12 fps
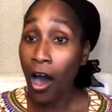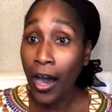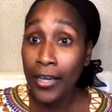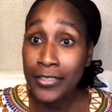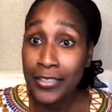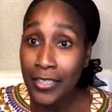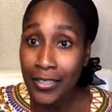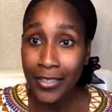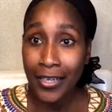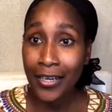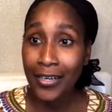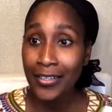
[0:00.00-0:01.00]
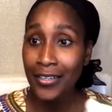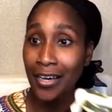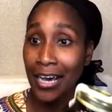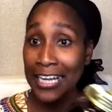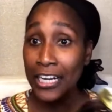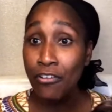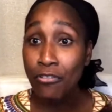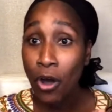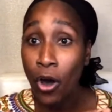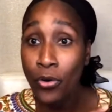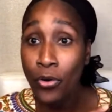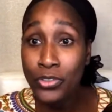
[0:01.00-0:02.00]
on and
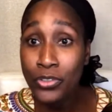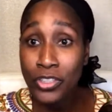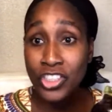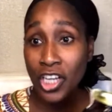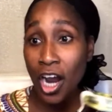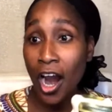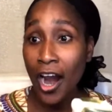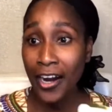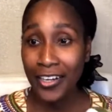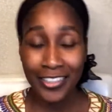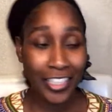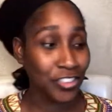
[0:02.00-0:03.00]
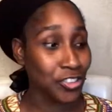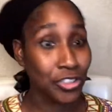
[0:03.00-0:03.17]
around the jar that